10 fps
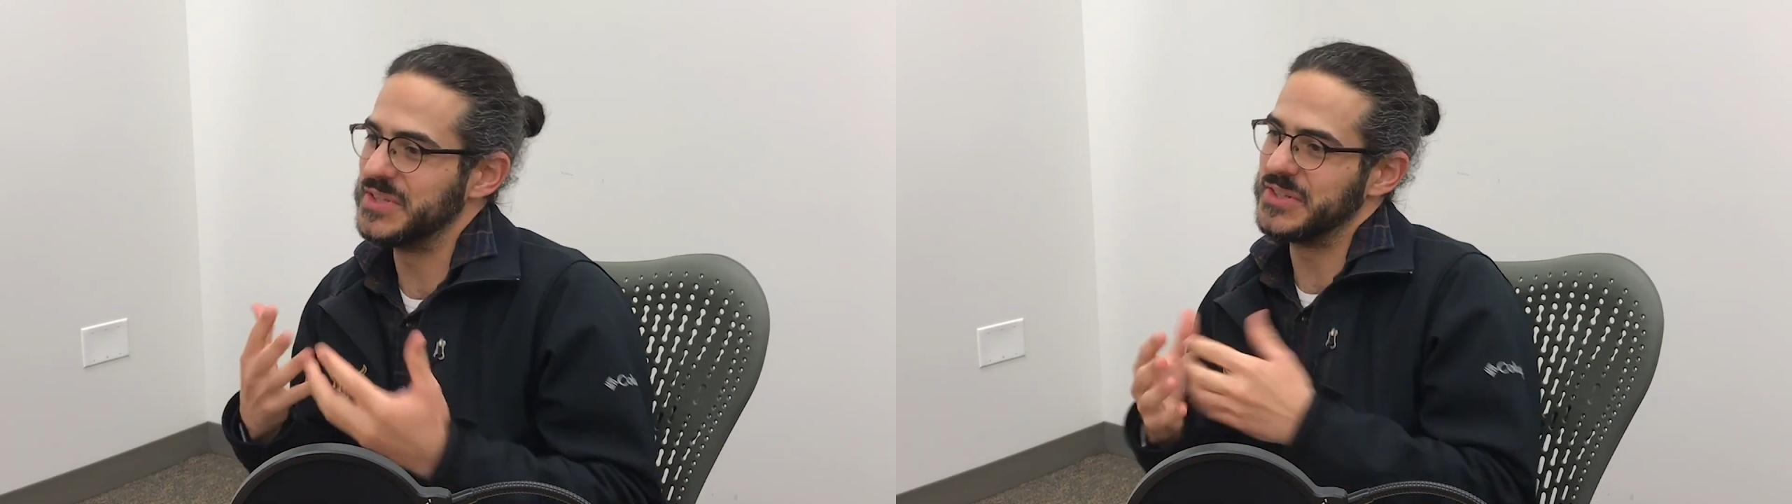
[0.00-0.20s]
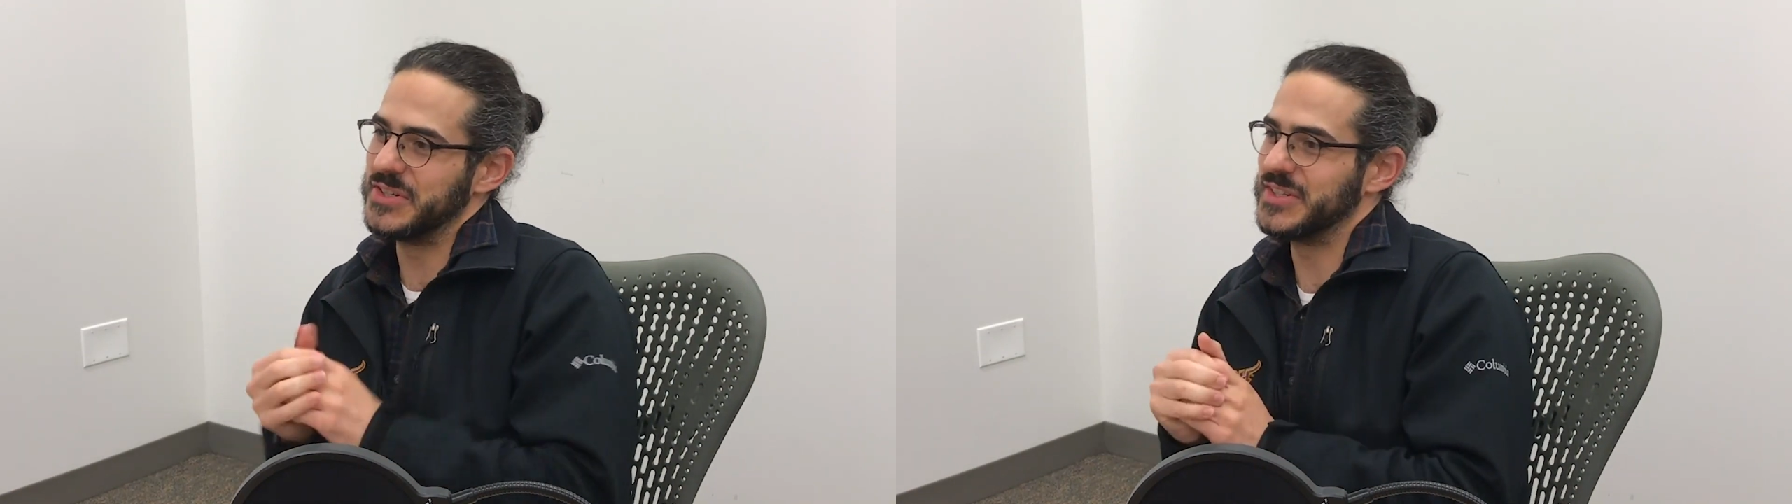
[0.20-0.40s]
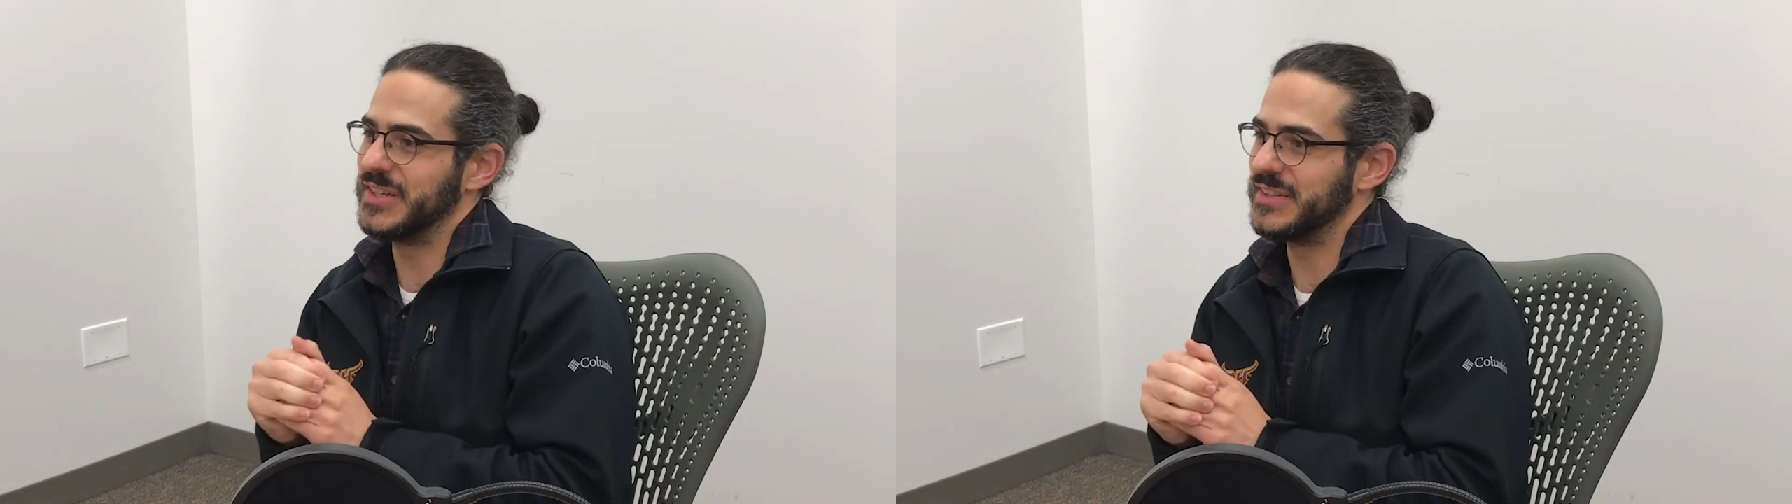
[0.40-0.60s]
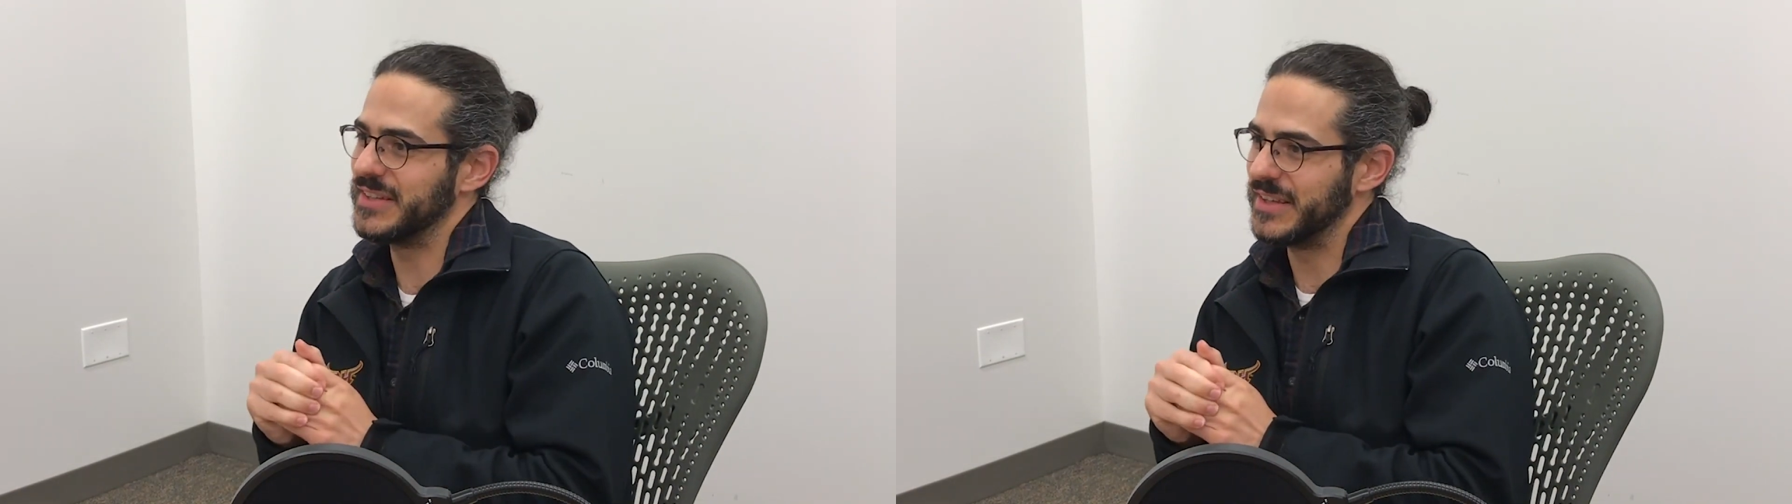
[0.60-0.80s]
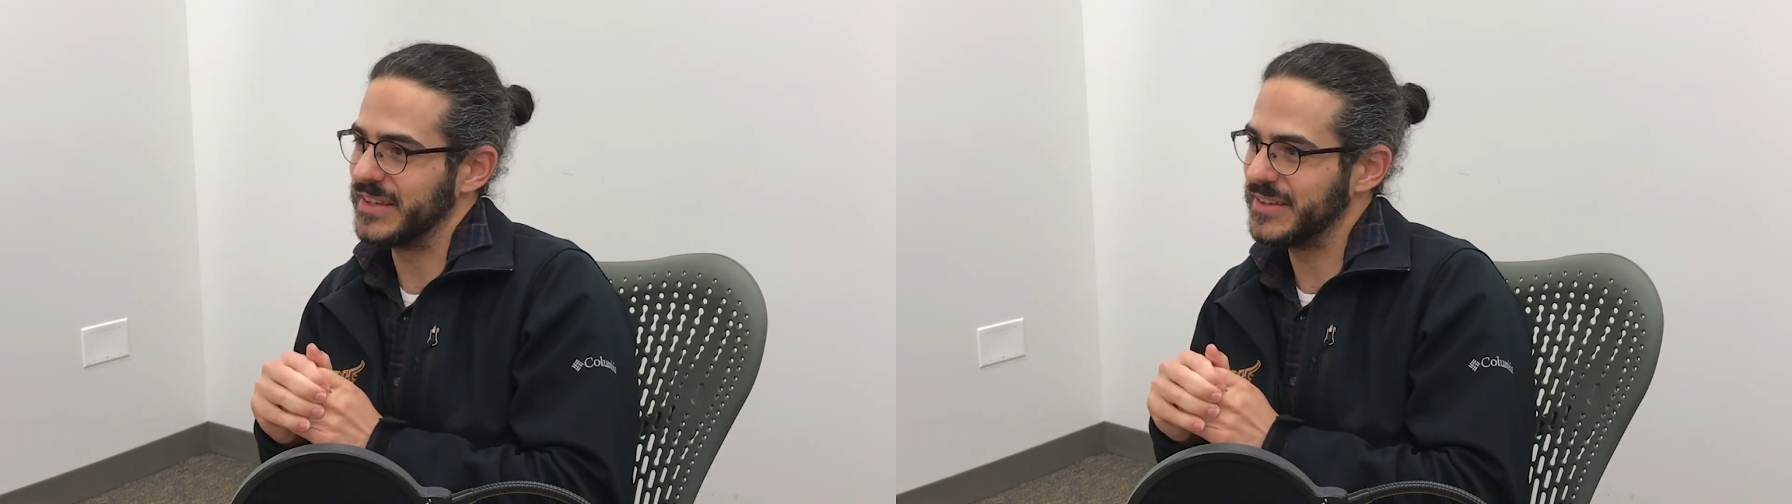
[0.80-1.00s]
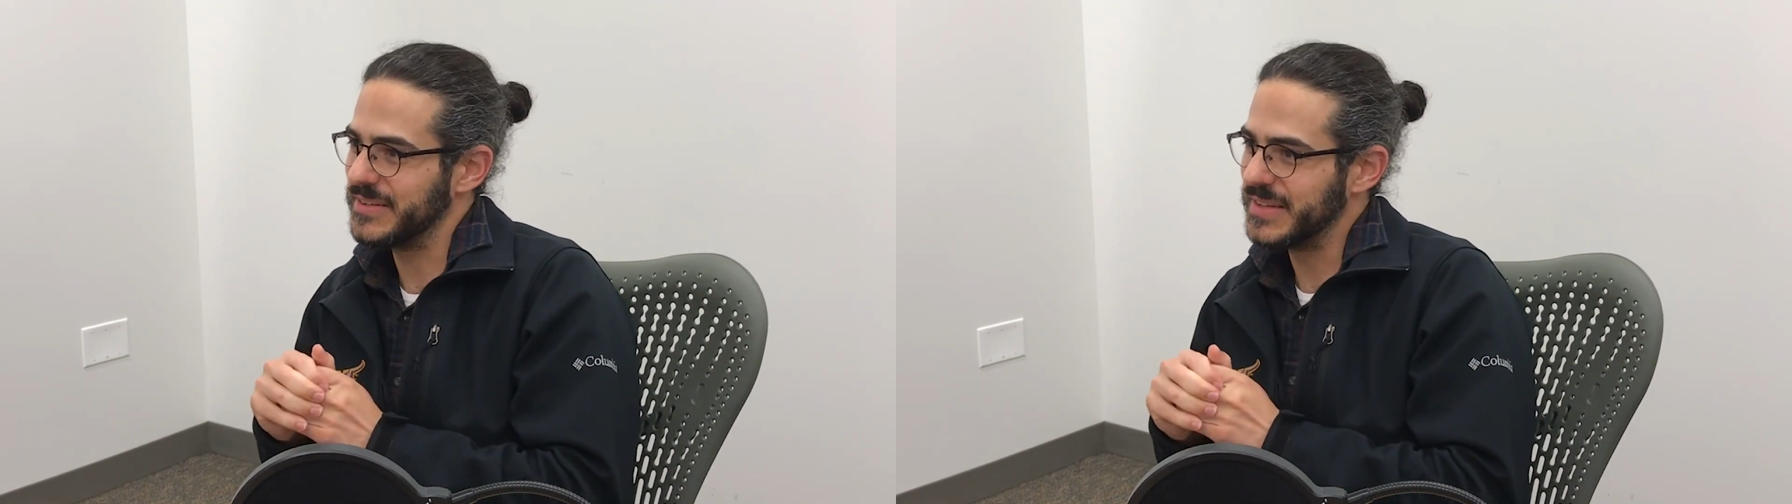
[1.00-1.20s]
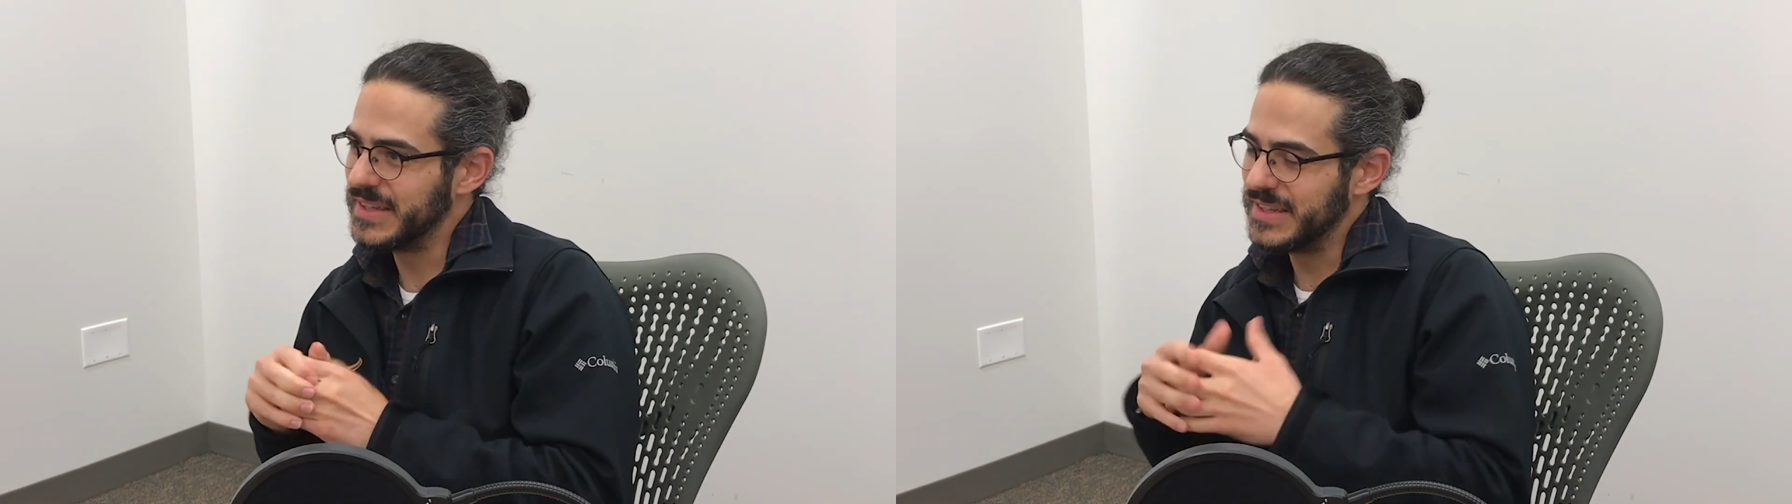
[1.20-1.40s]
research and it's like